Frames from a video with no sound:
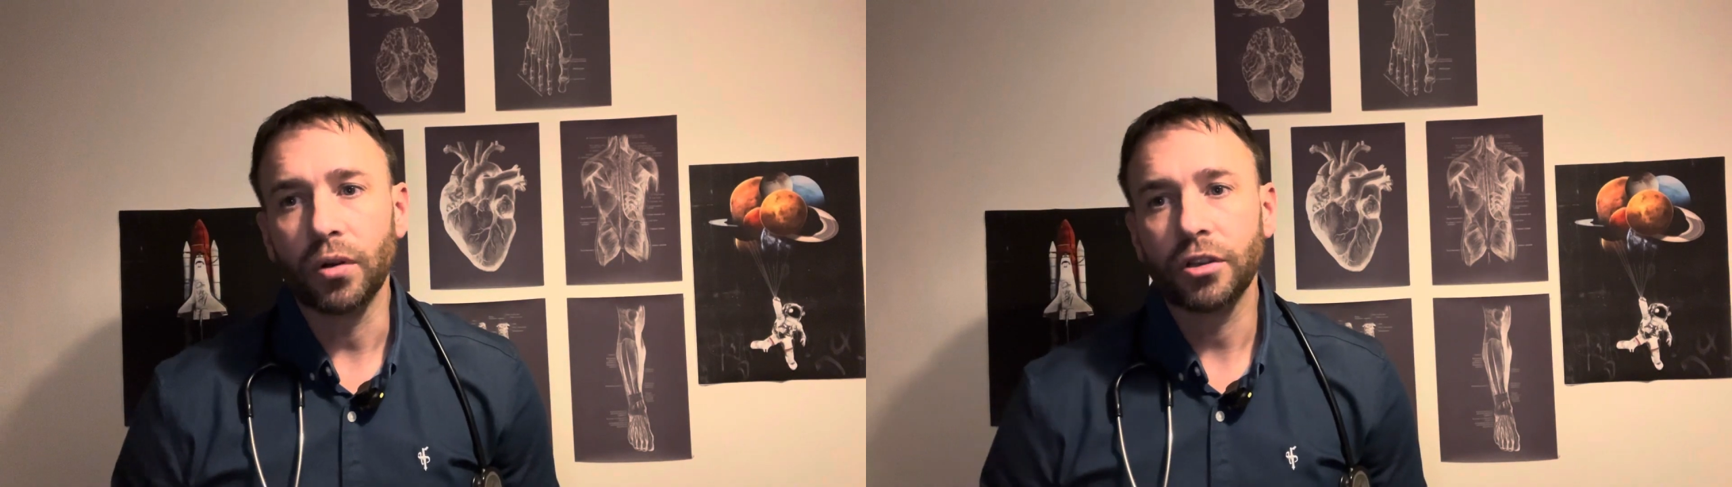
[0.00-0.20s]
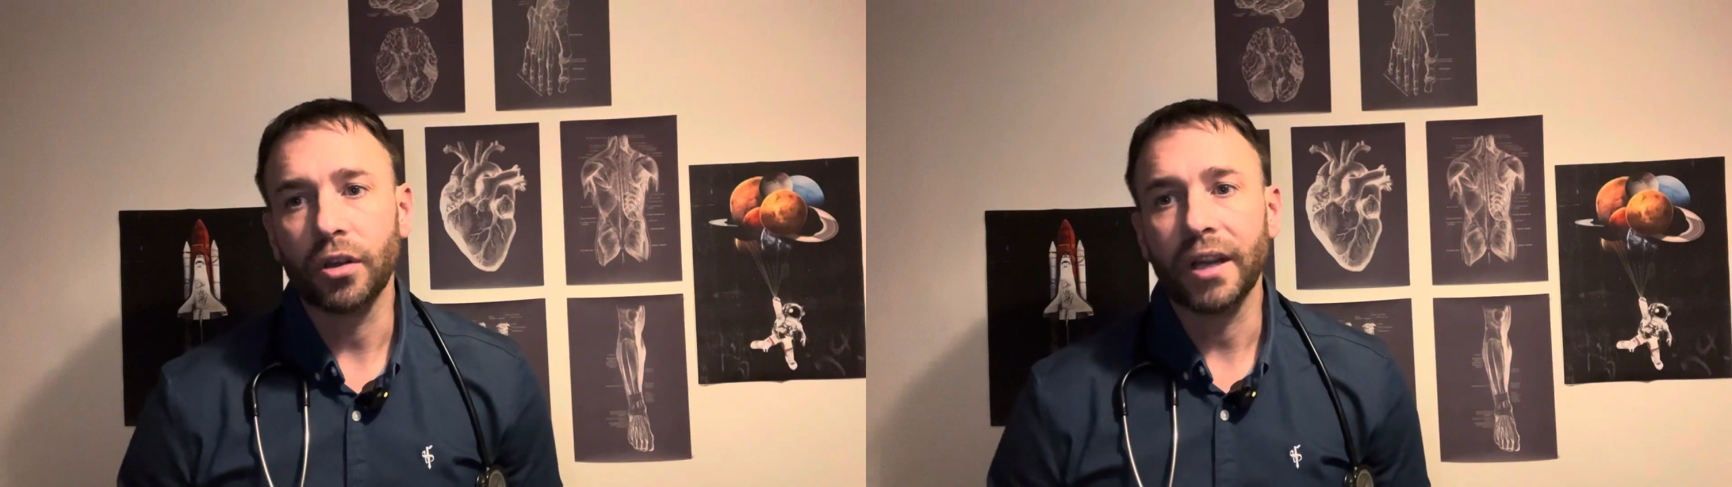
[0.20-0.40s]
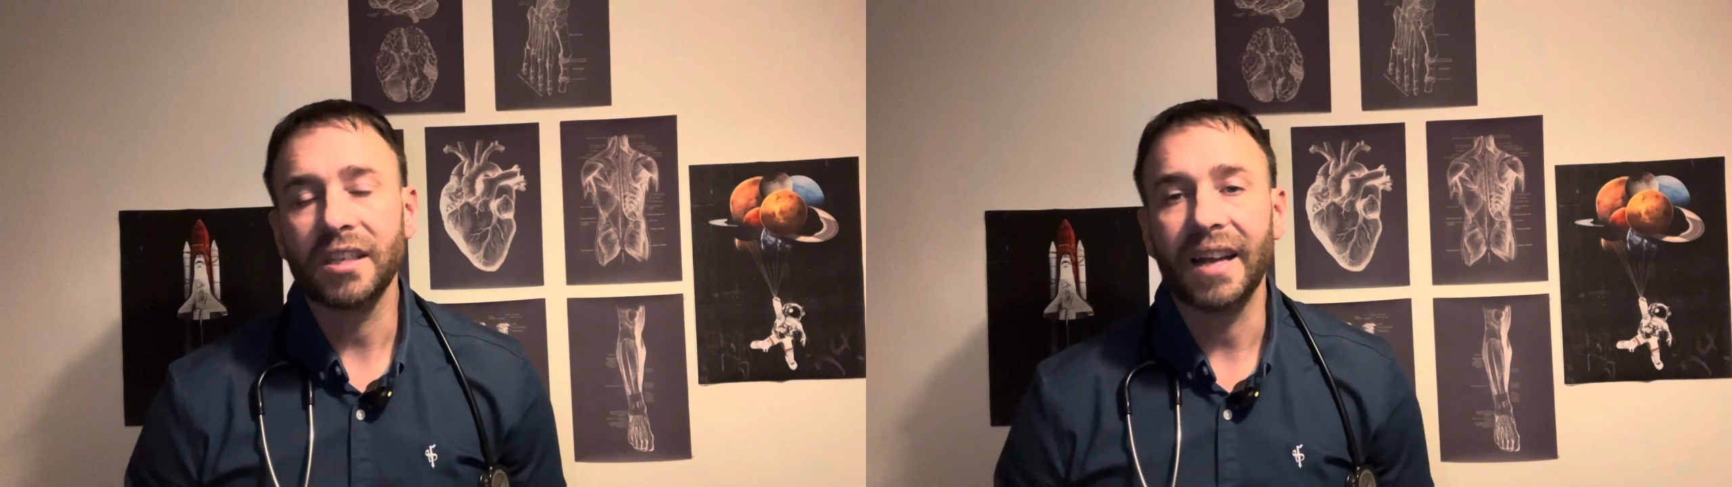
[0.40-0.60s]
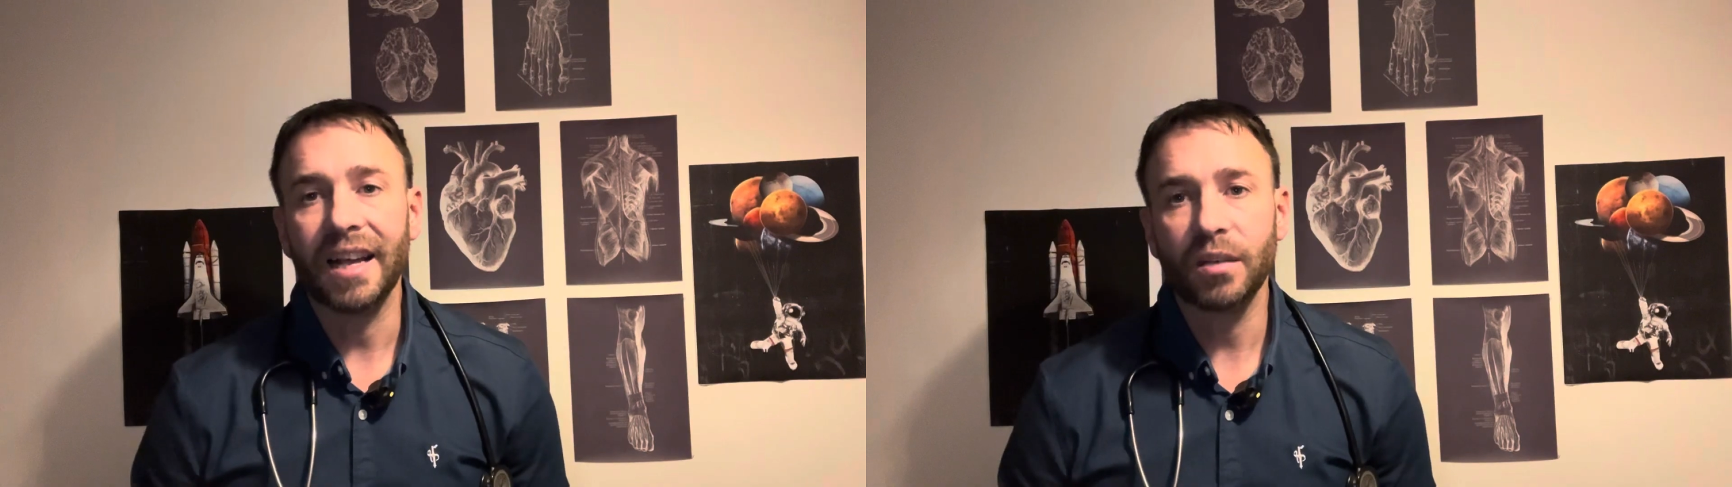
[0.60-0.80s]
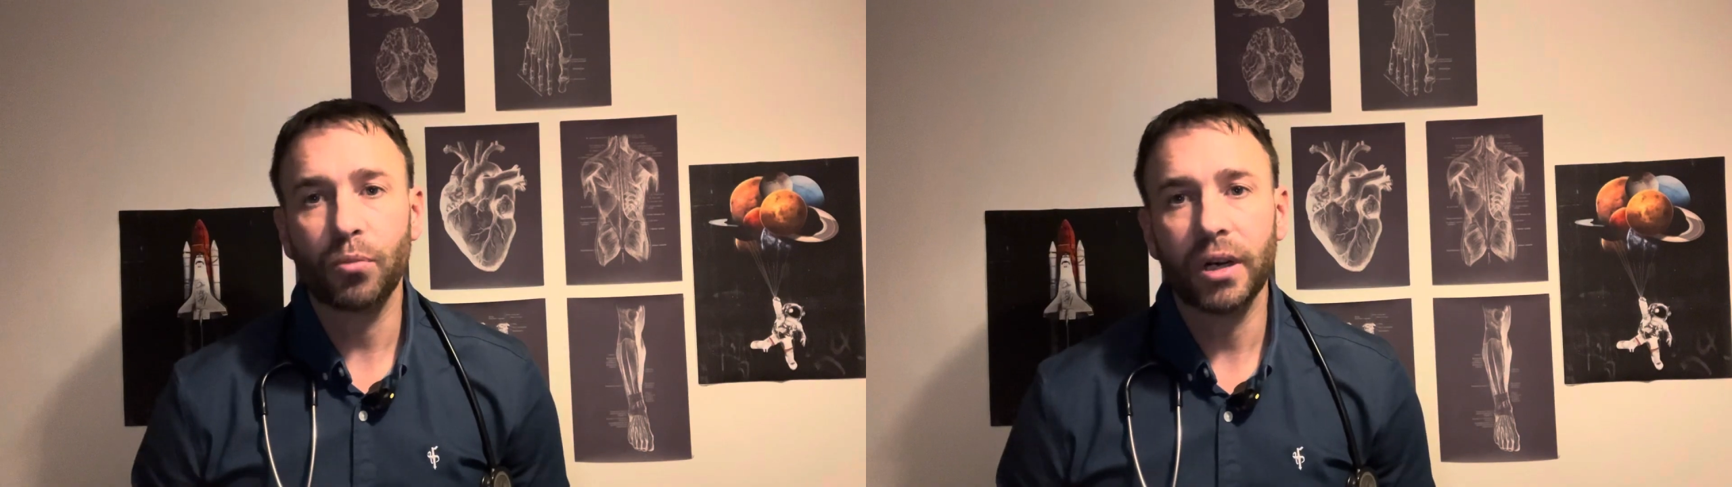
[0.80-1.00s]
So that's an
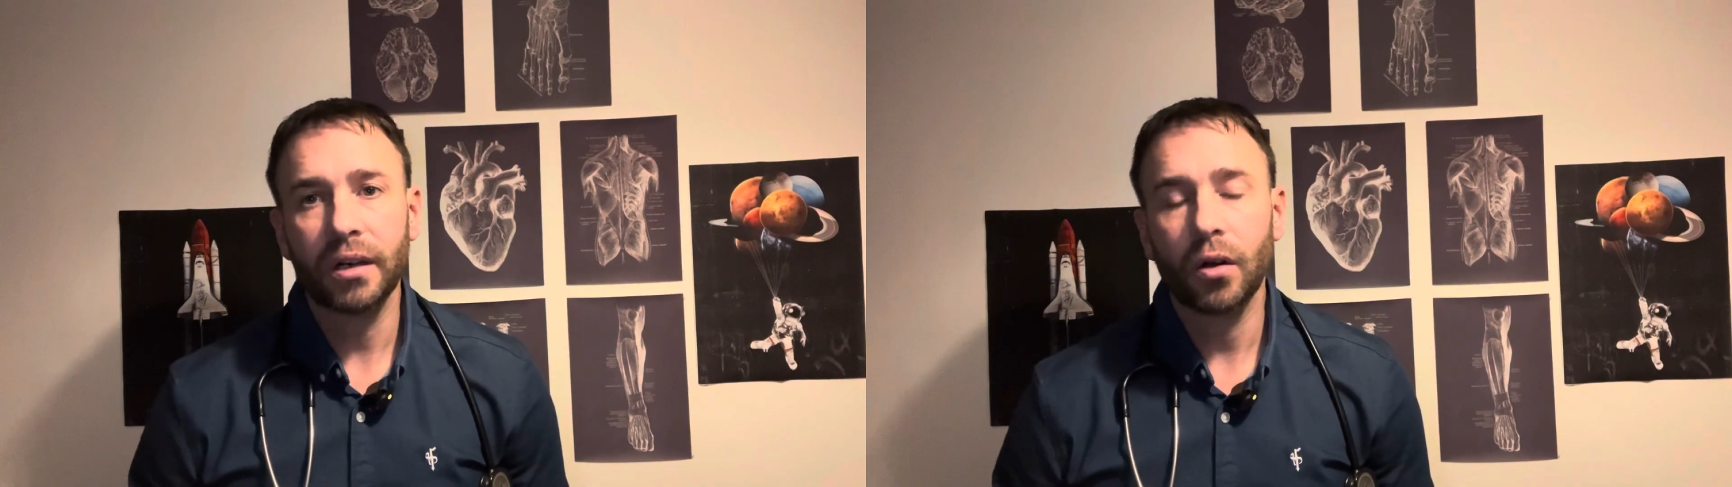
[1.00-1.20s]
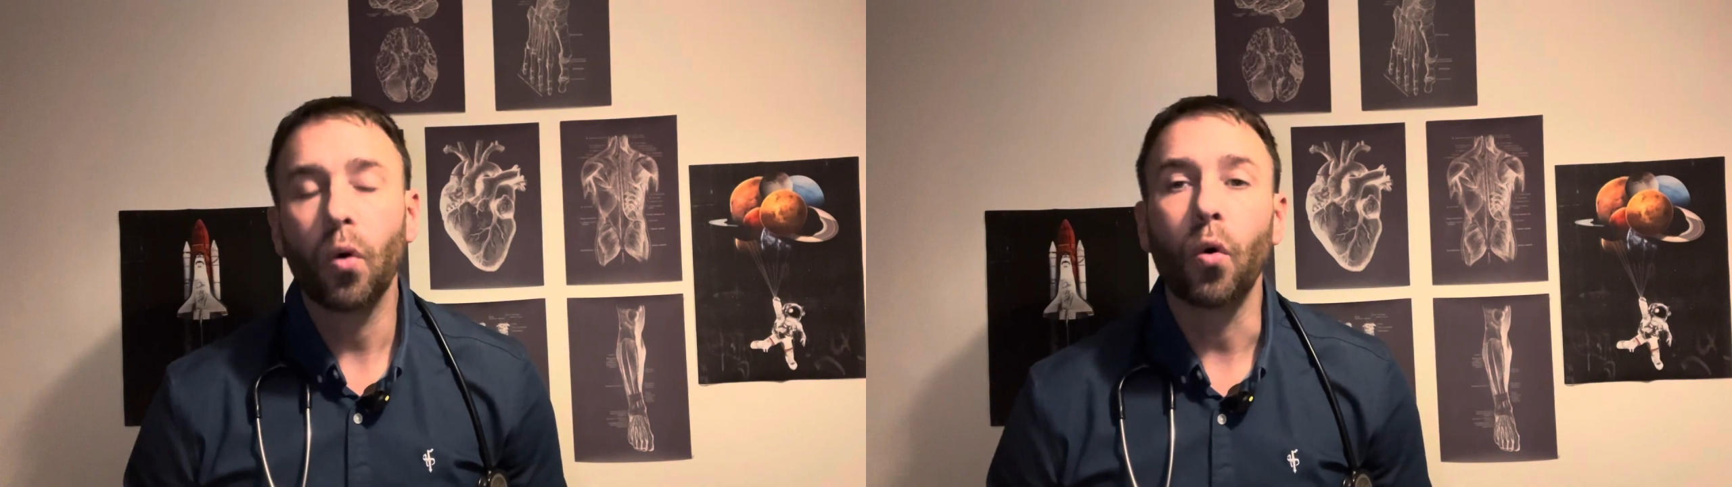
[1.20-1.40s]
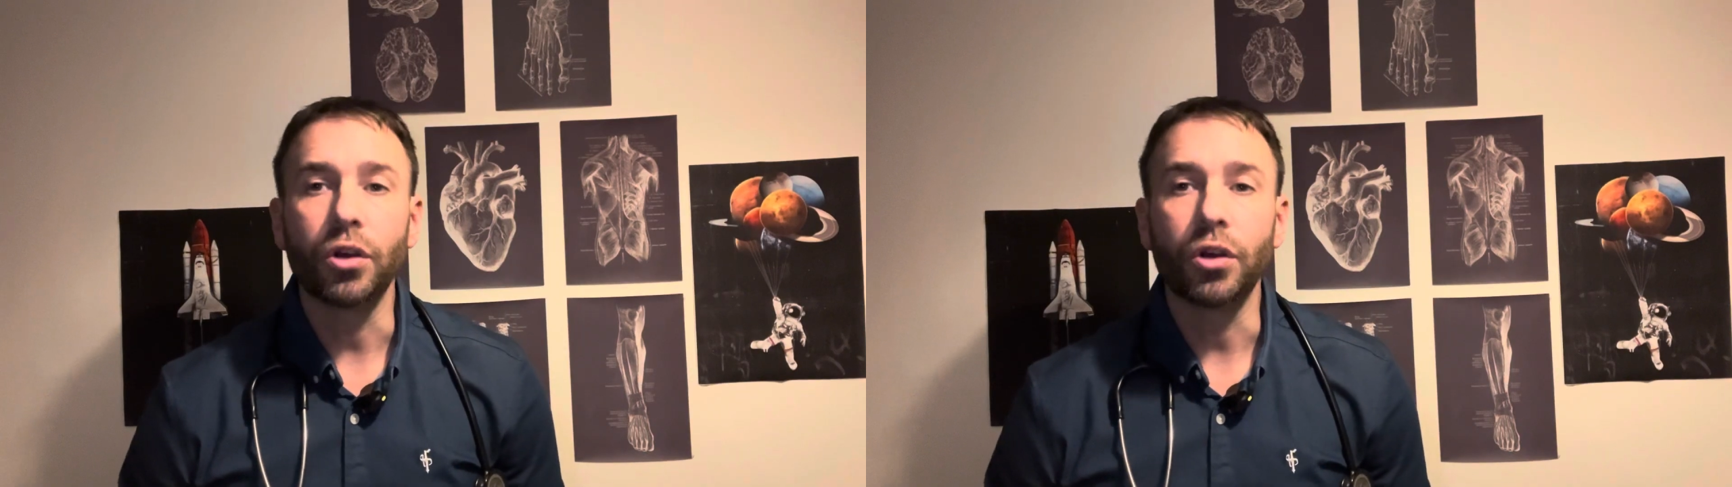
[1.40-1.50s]
aspirin, or